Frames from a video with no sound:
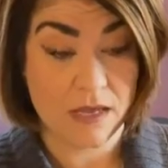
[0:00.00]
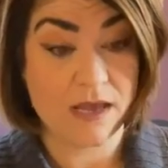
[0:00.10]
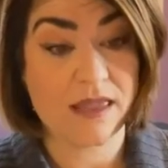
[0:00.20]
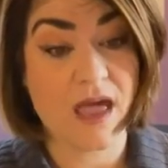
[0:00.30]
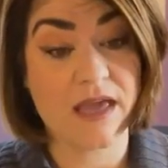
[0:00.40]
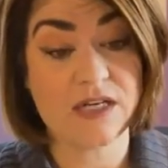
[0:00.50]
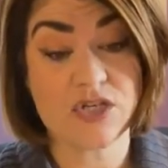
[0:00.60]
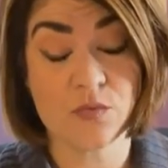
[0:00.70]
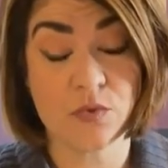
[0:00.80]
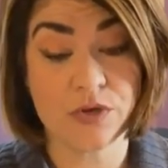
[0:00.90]

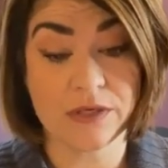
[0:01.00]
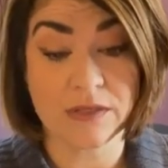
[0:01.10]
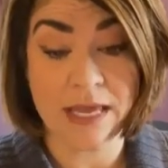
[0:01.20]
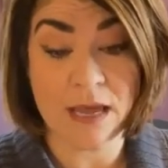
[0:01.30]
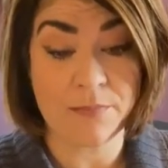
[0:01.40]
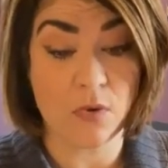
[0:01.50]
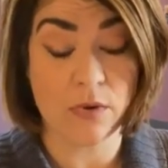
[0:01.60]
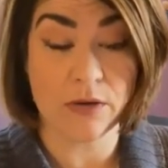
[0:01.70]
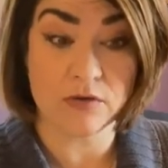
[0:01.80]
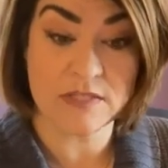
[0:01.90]
acacia wood, lamp
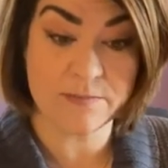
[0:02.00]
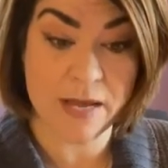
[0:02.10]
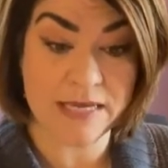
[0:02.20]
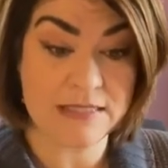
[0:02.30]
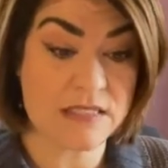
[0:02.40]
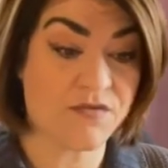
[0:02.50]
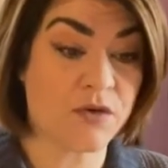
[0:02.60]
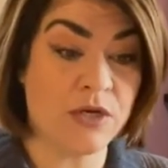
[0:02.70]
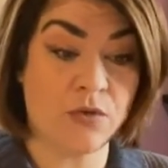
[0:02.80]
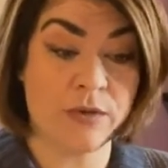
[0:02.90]
oil, spices
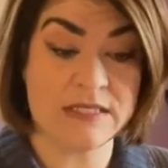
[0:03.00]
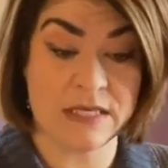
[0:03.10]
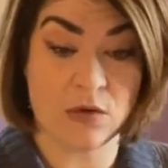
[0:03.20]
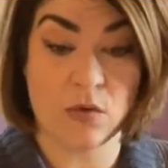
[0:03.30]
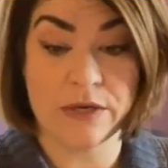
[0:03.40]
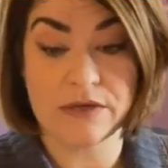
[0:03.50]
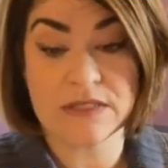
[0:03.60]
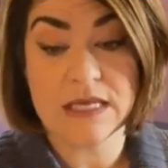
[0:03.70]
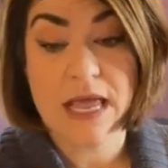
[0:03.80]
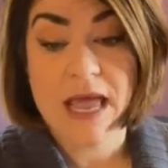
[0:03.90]
for anointing
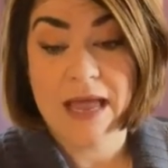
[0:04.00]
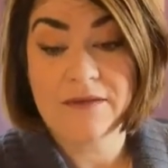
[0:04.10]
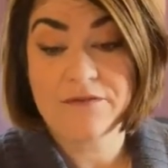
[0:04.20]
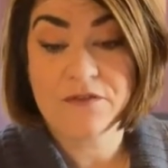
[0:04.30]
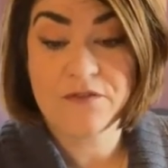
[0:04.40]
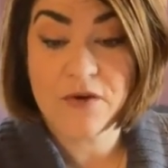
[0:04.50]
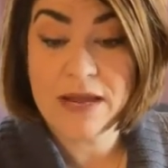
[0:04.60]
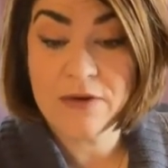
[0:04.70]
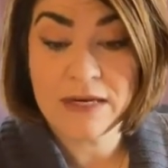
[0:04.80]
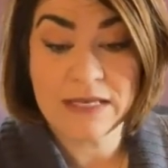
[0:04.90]
oils, and for
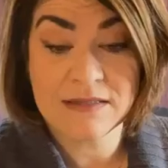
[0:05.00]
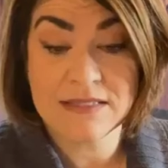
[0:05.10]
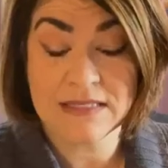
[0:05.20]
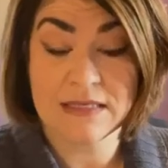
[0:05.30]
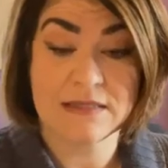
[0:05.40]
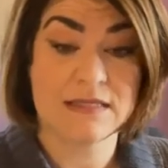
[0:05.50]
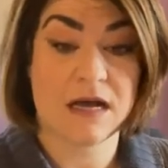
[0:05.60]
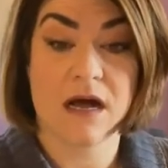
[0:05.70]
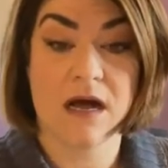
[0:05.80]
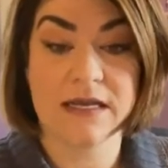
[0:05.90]
fragrant incense,
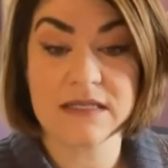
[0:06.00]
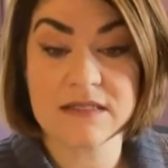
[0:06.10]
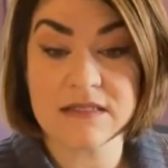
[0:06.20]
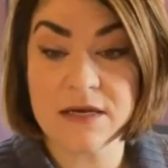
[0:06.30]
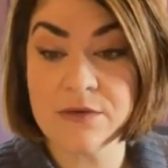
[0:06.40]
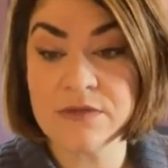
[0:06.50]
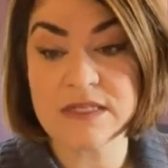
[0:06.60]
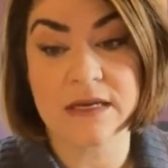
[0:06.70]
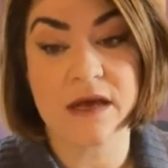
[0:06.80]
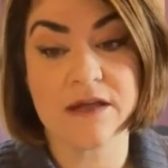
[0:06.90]
onyx stones
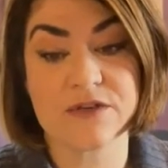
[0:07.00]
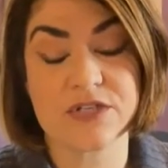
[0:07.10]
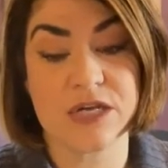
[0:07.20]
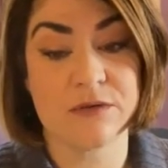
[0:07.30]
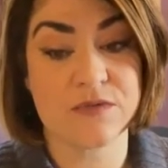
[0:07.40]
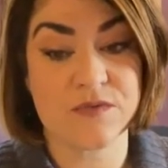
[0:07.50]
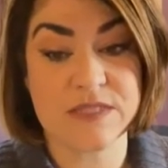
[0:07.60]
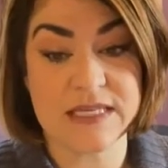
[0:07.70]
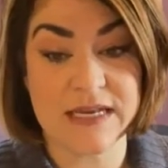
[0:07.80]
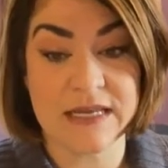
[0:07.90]
and other stones for
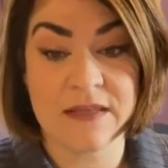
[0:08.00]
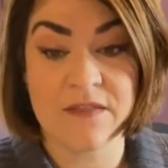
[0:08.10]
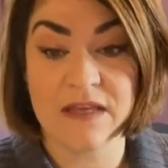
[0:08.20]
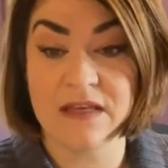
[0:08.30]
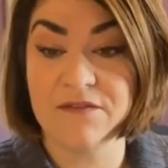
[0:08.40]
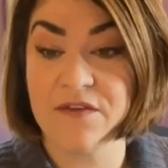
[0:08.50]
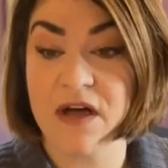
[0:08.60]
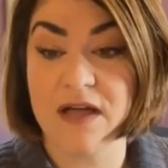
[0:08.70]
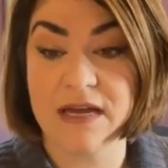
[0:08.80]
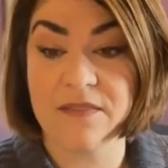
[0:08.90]
setting in the
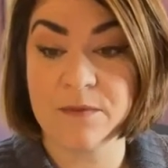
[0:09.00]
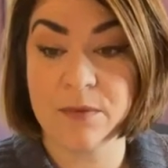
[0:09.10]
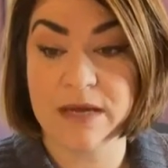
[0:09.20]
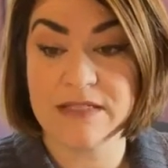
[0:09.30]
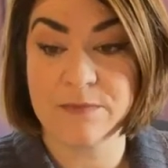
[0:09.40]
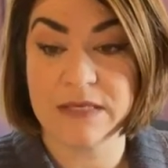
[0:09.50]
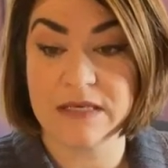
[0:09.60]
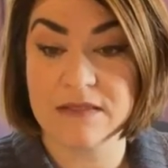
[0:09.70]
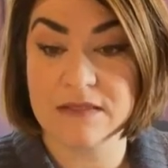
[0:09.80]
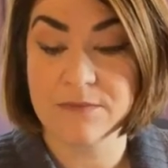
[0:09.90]
ephod and the
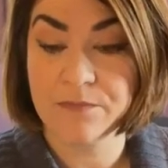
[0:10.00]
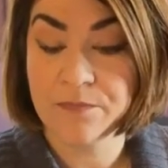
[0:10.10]
breastpiece.